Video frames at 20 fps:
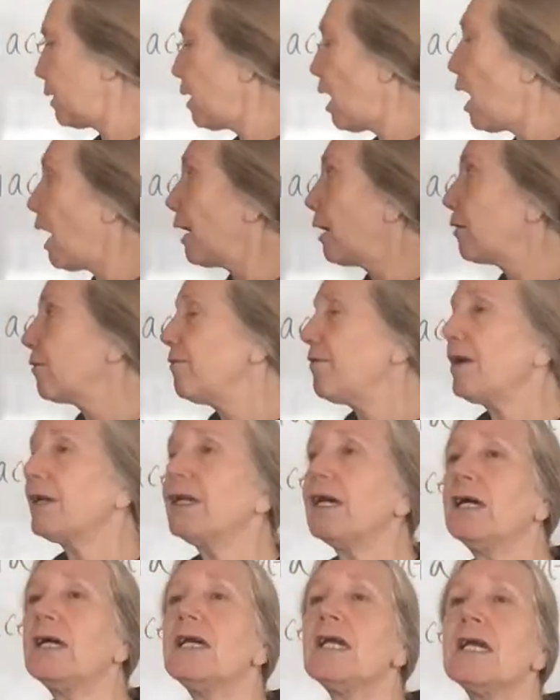in
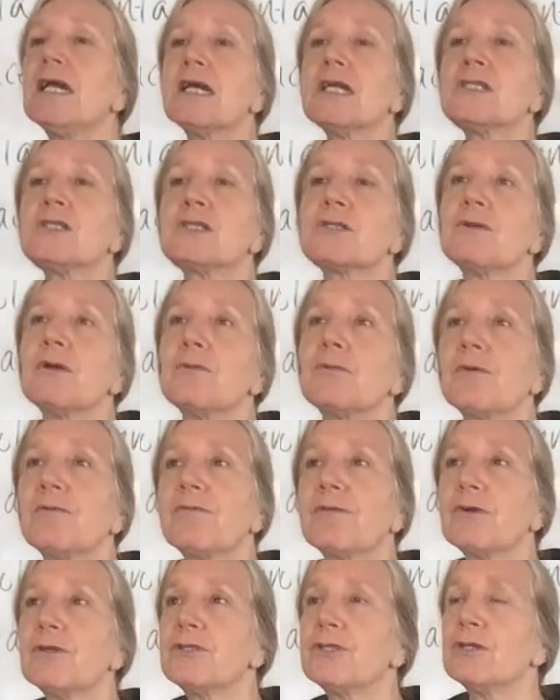Ayurveda is
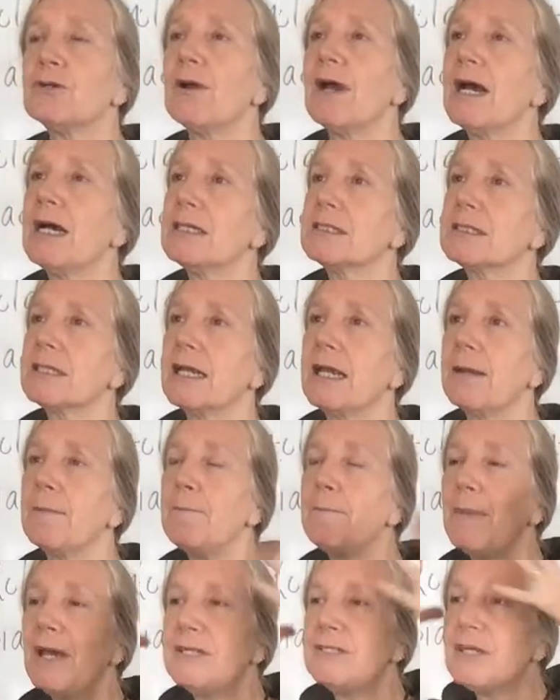referred to as a
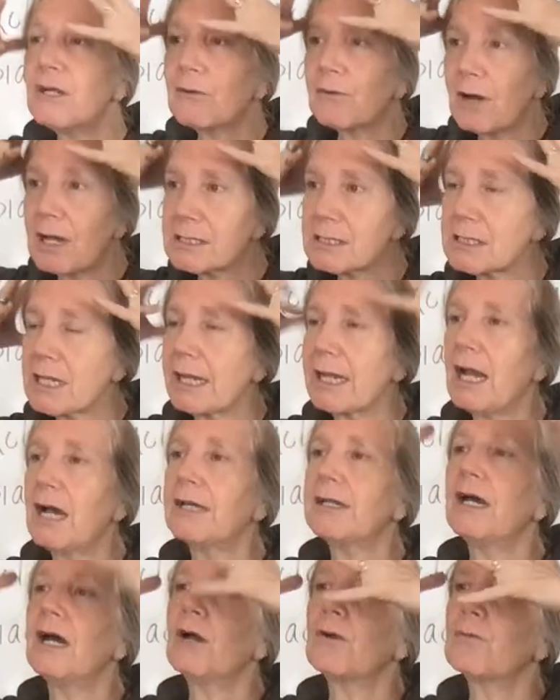Medhya
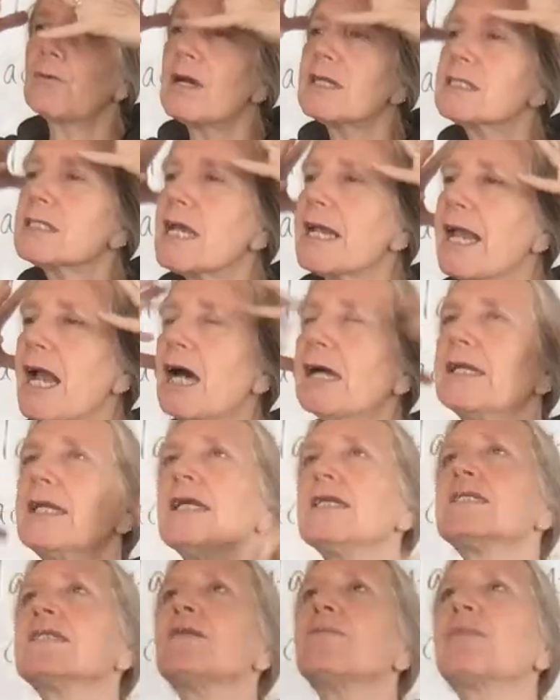Rasayana.
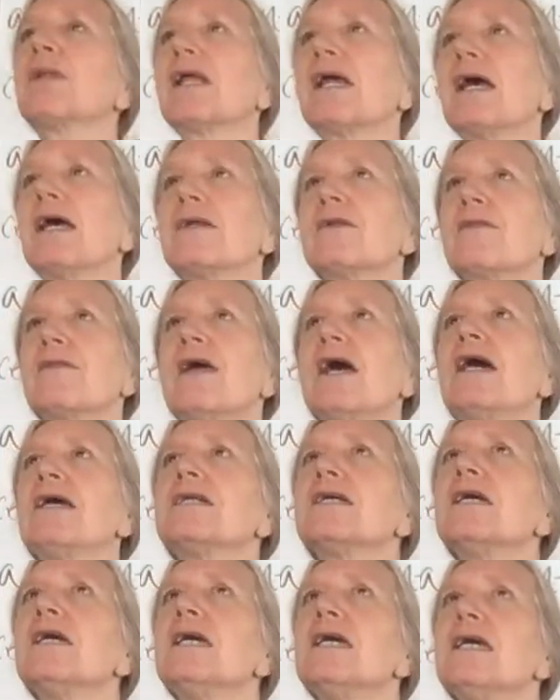Rasayana is a plant that
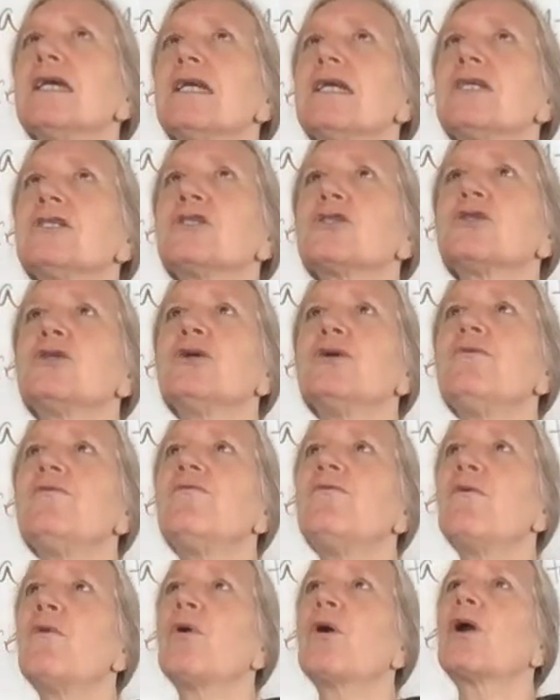is
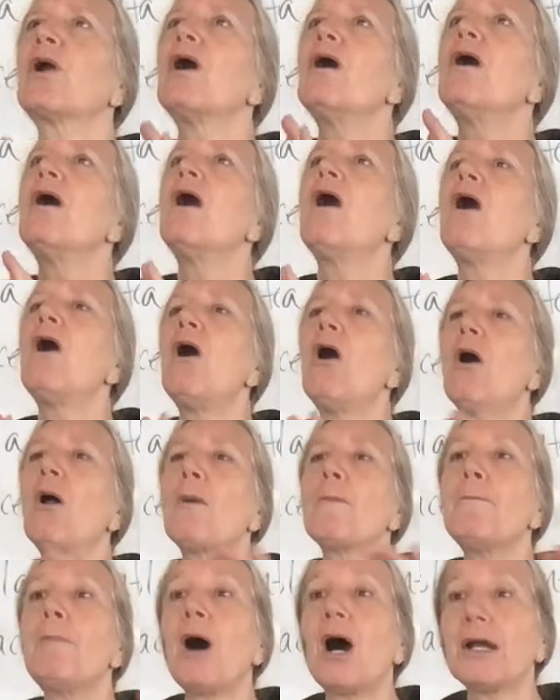good for
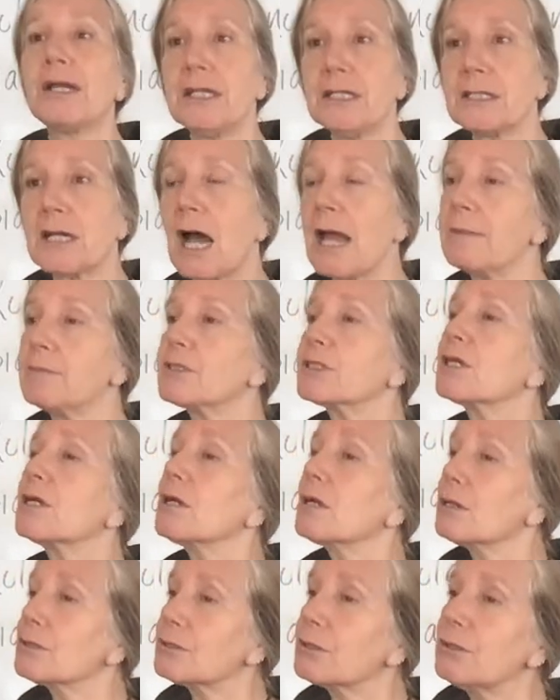all body types.
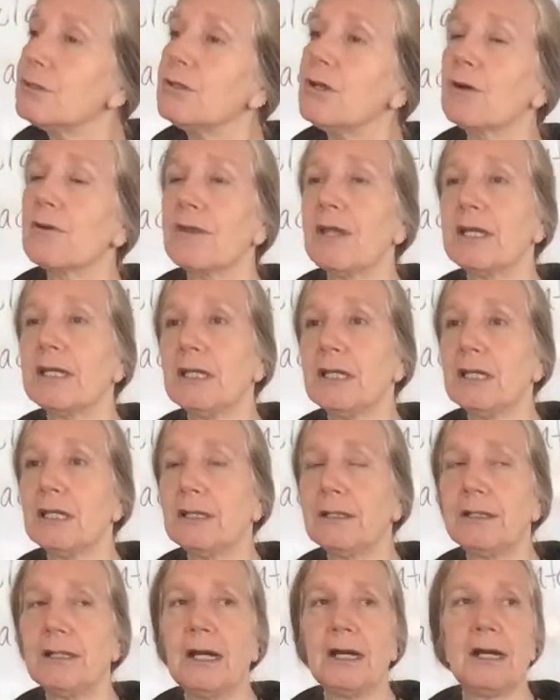So you know that
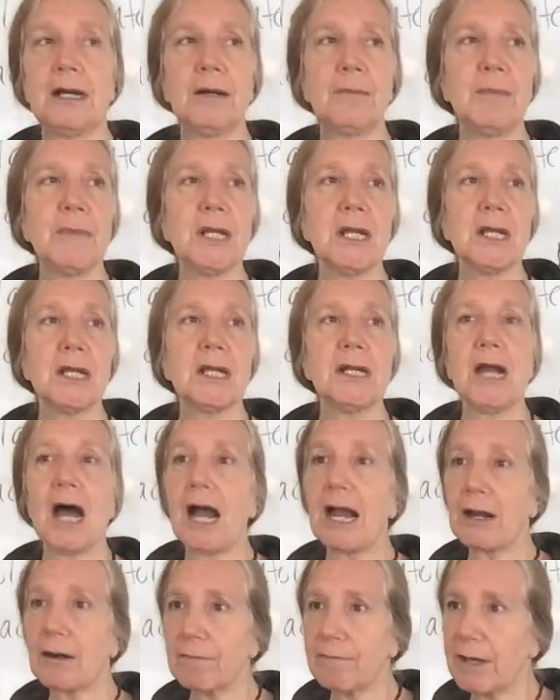in um, in
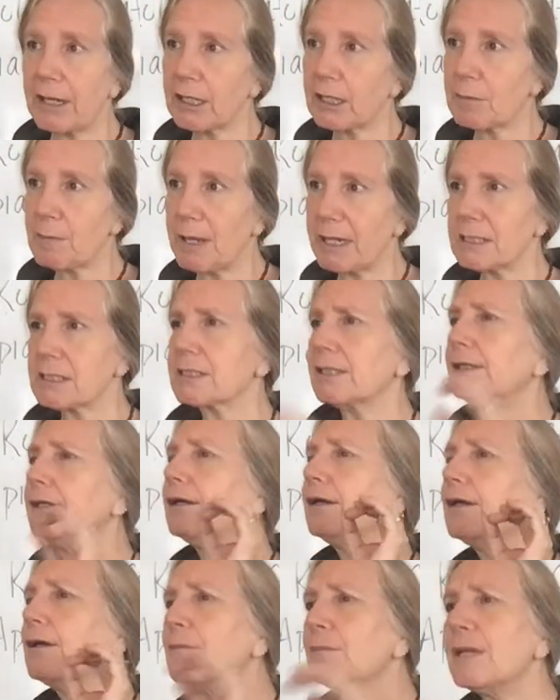Ayurvedic
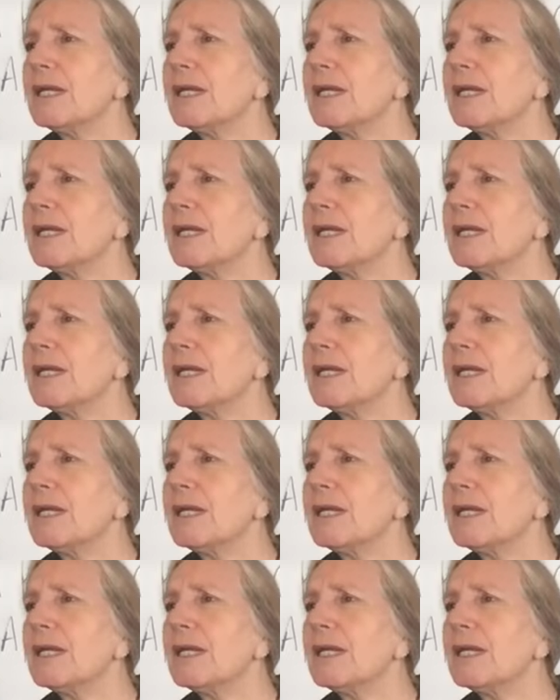medicine